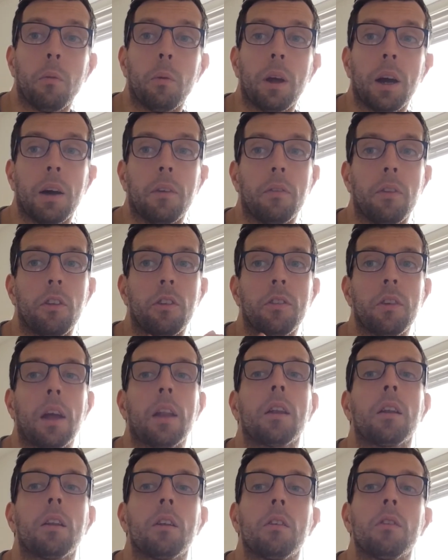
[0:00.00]
we have the
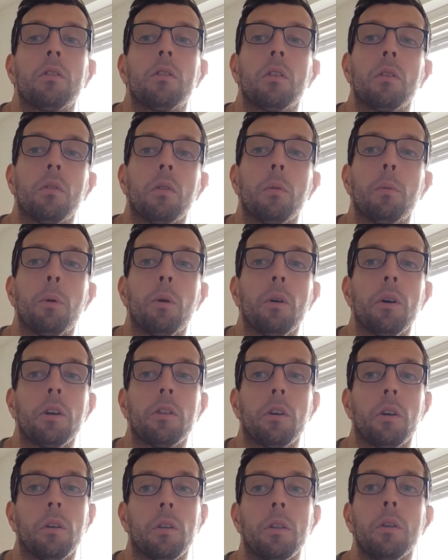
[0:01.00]
sadness of the
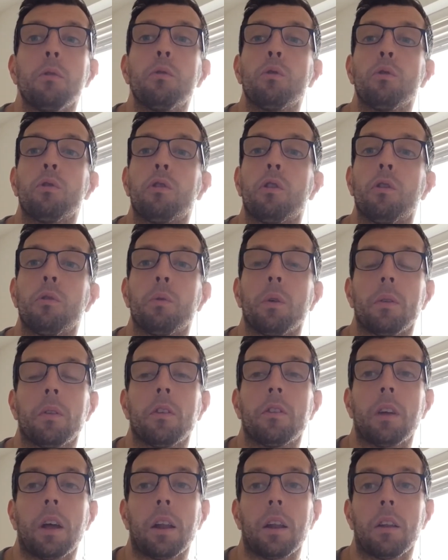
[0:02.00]
poet, or neutral tones, we have the
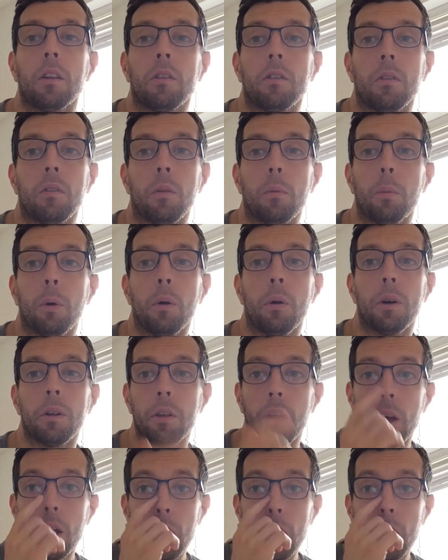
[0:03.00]
sadness of the poet.